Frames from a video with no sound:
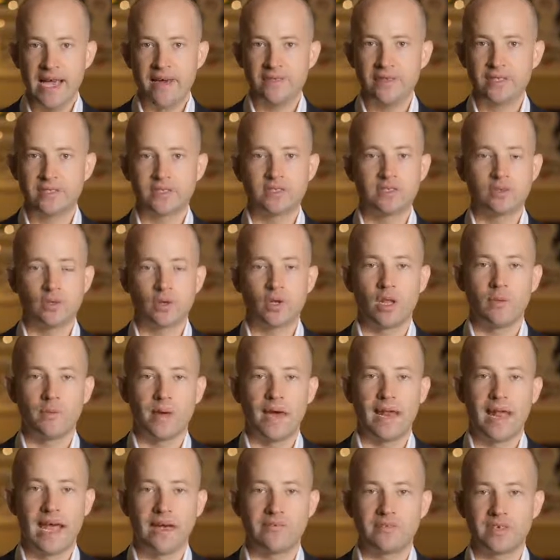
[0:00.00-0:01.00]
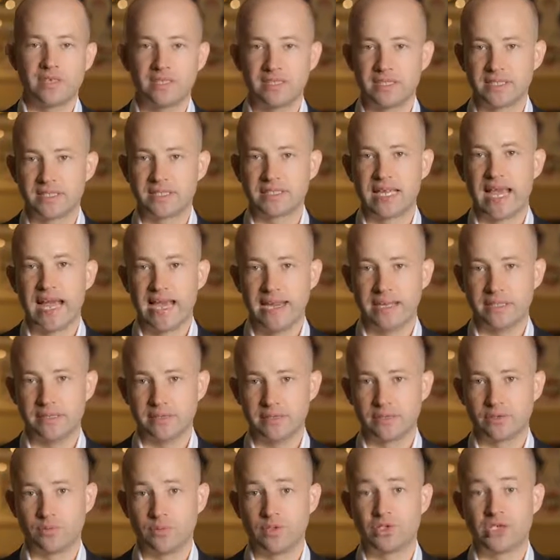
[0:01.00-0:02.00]
And this is all about having
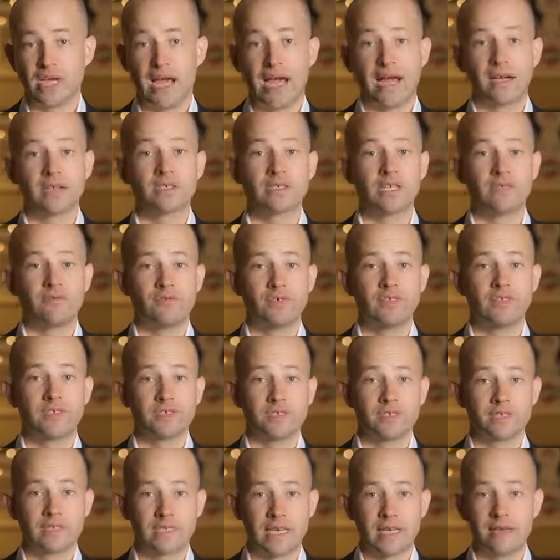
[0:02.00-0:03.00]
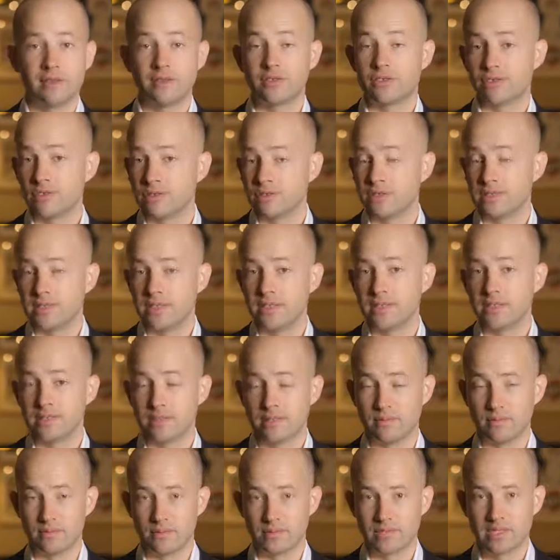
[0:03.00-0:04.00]
standards which are actually facilitated through
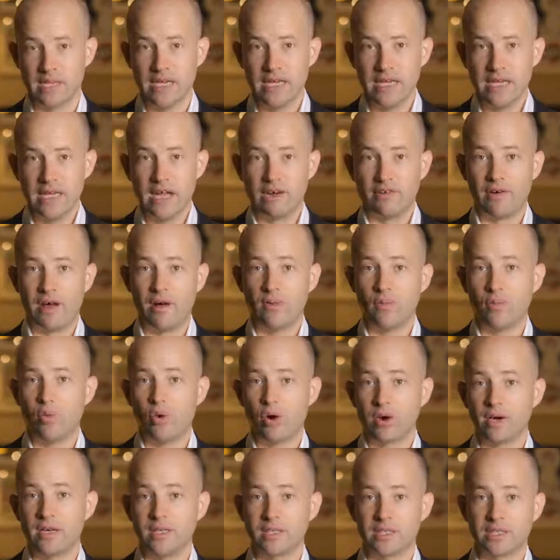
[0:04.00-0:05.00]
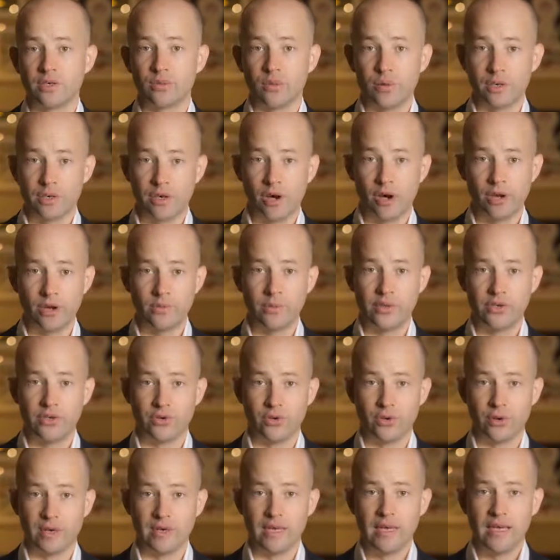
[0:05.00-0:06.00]
systems around what it is that we're going to be
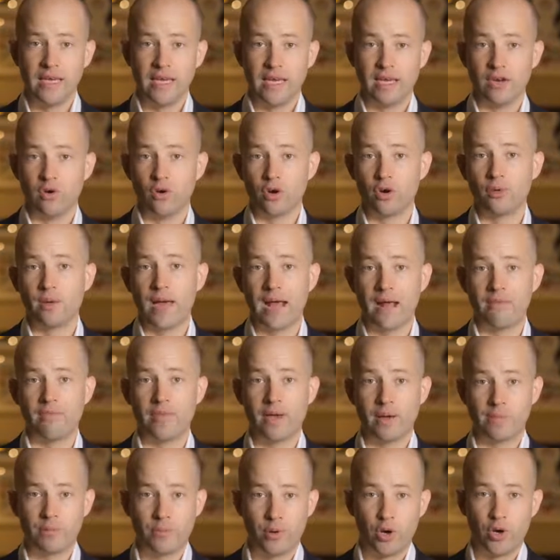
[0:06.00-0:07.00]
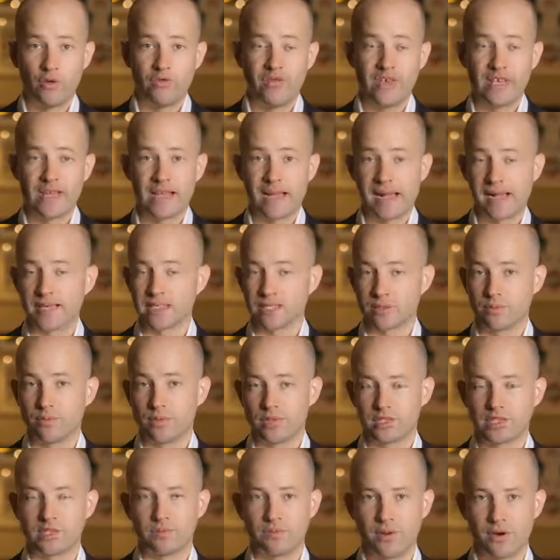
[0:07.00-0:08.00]
doing in order to have that perfect
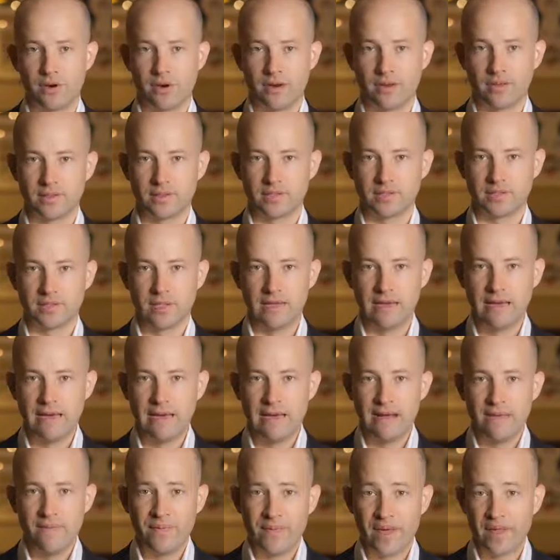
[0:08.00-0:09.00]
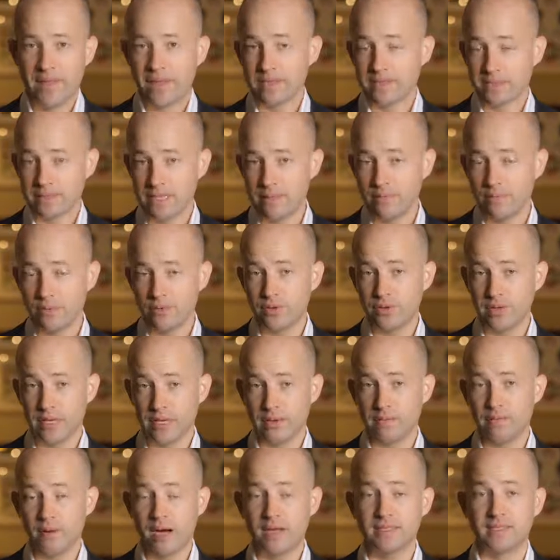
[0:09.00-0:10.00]
customer experience. Now, that simple
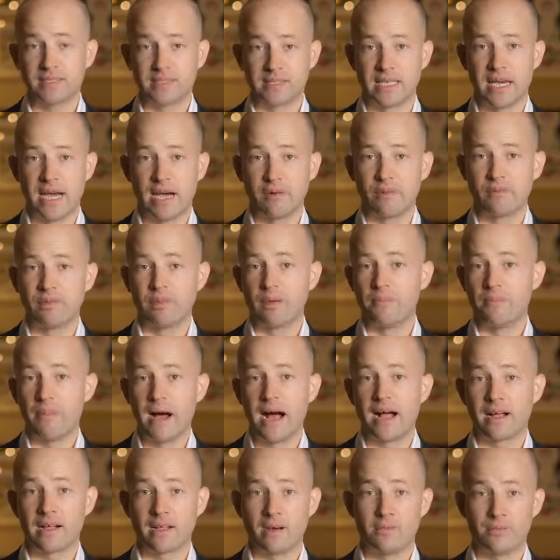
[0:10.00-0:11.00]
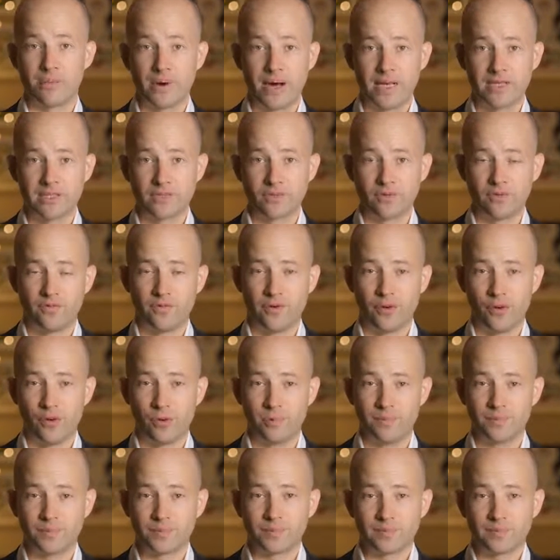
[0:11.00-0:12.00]
thing might start with the market appraisal form.